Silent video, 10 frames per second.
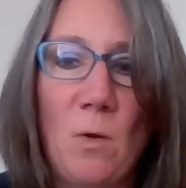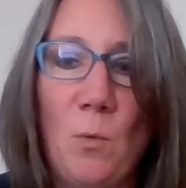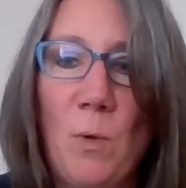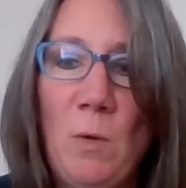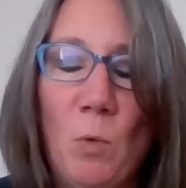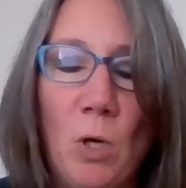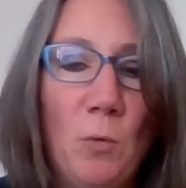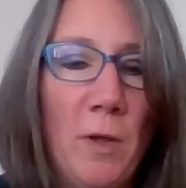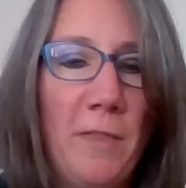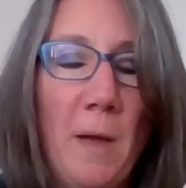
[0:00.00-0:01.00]
we
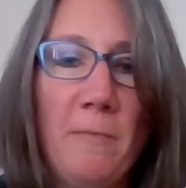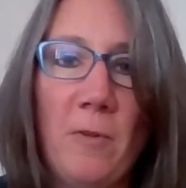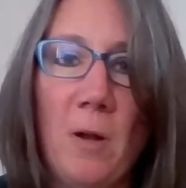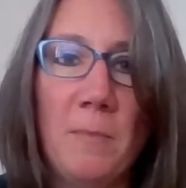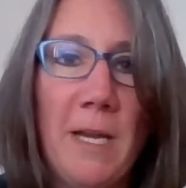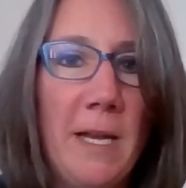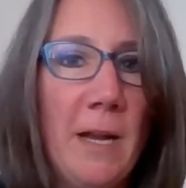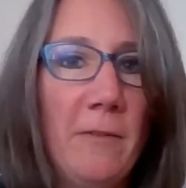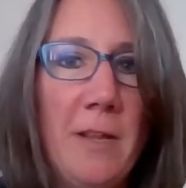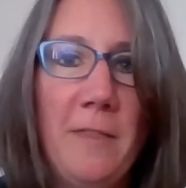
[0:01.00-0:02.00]
work with them from
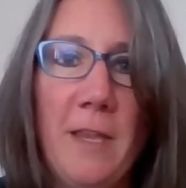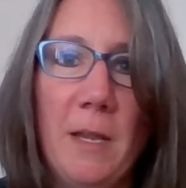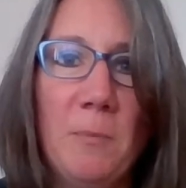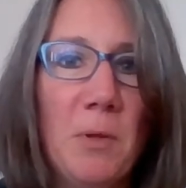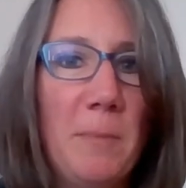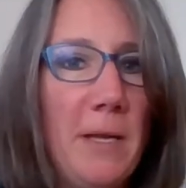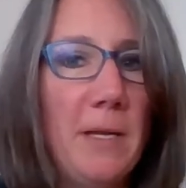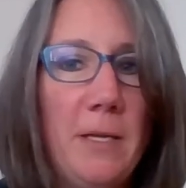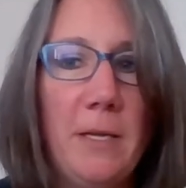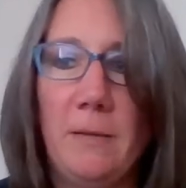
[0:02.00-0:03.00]
getting everything
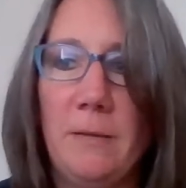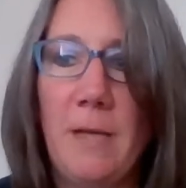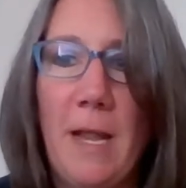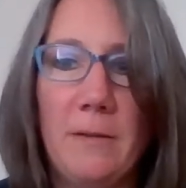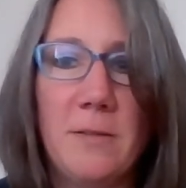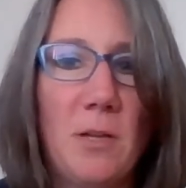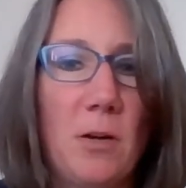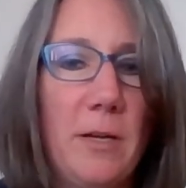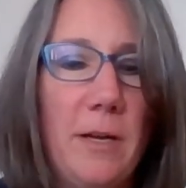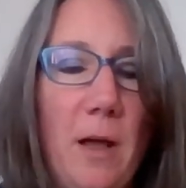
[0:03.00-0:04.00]
implemented and
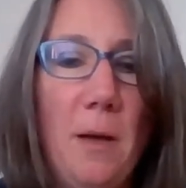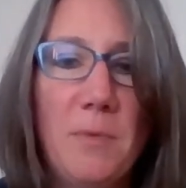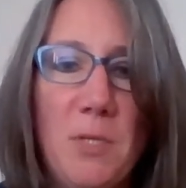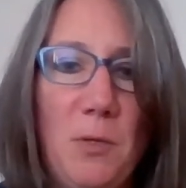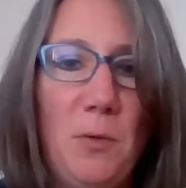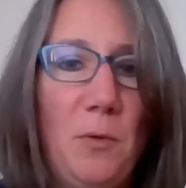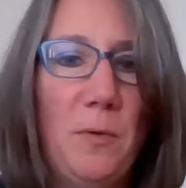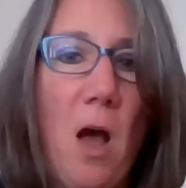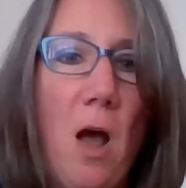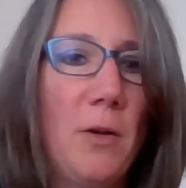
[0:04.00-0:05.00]
started up to
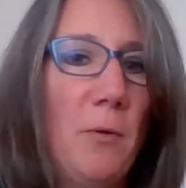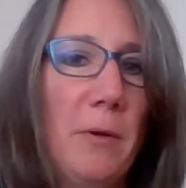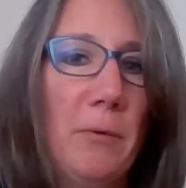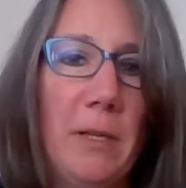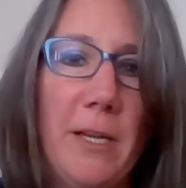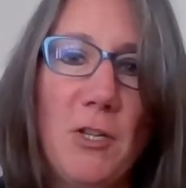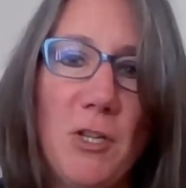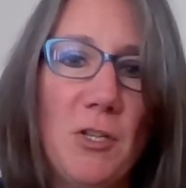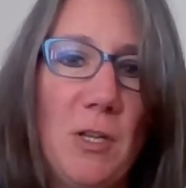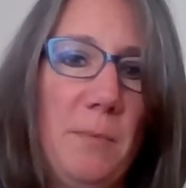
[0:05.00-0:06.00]
the ongoing
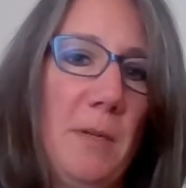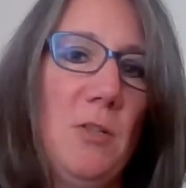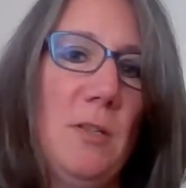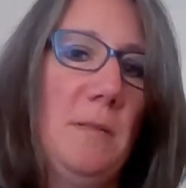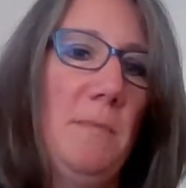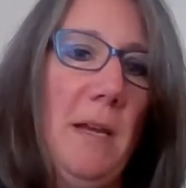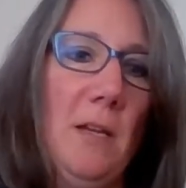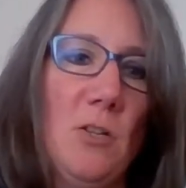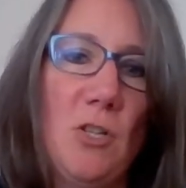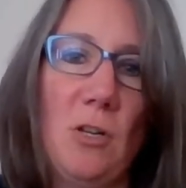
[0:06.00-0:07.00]
relationship and just
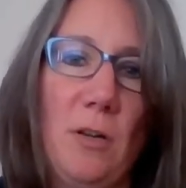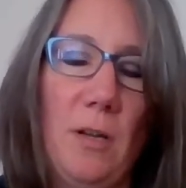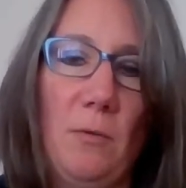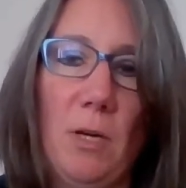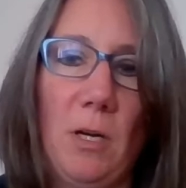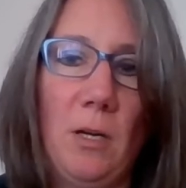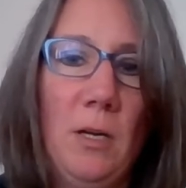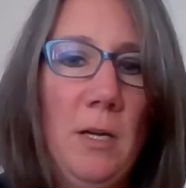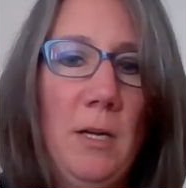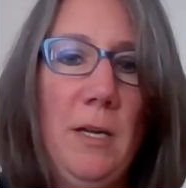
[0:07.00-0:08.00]
making sure that we're,
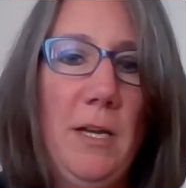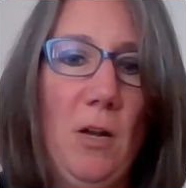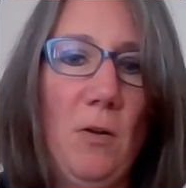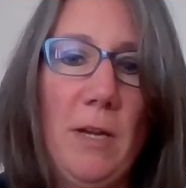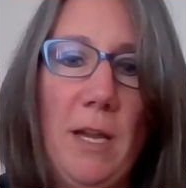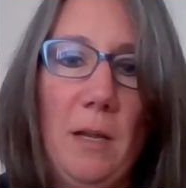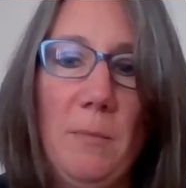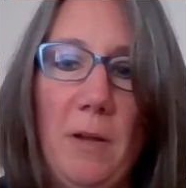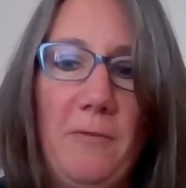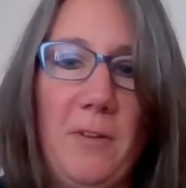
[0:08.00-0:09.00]
you know, kicking
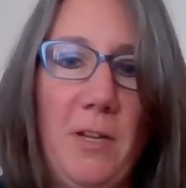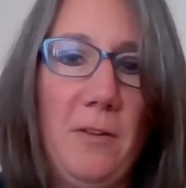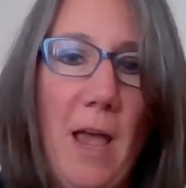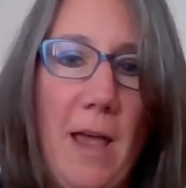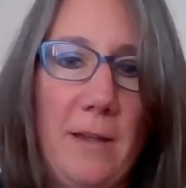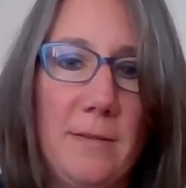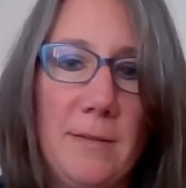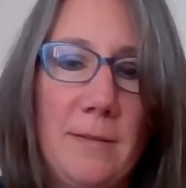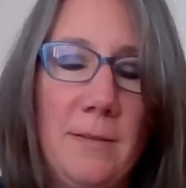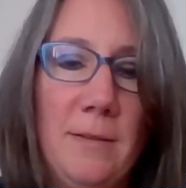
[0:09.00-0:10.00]
butt for you
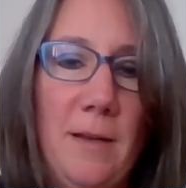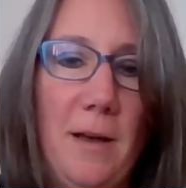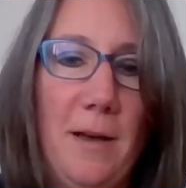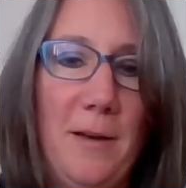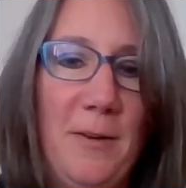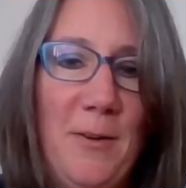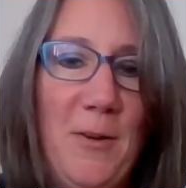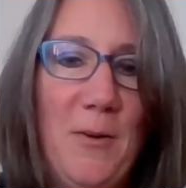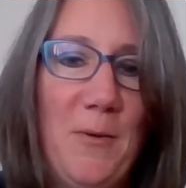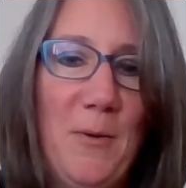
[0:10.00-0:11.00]
guys as
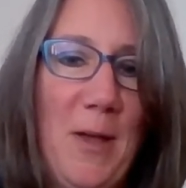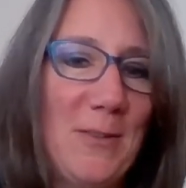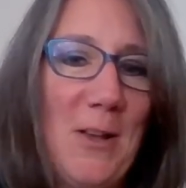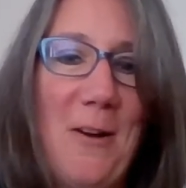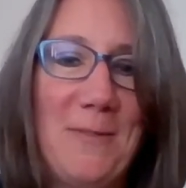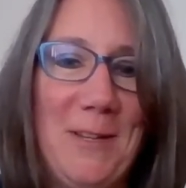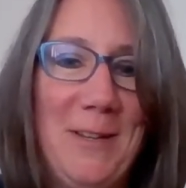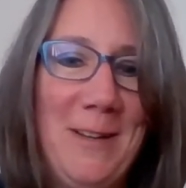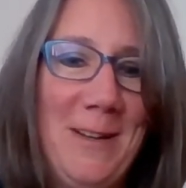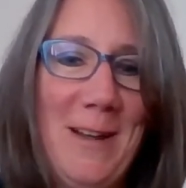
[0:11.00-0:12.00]

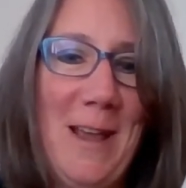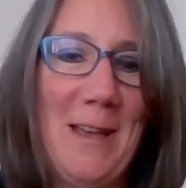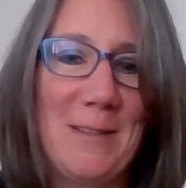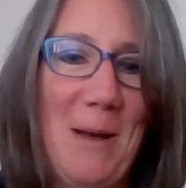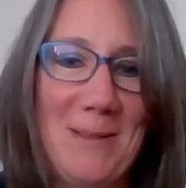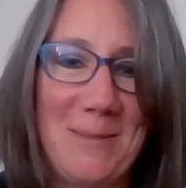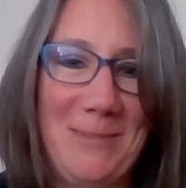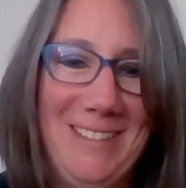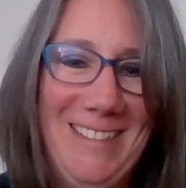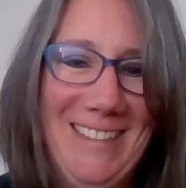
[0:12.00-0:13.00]
often as
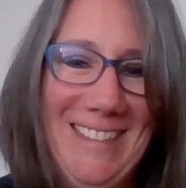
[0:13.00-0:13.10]
possible.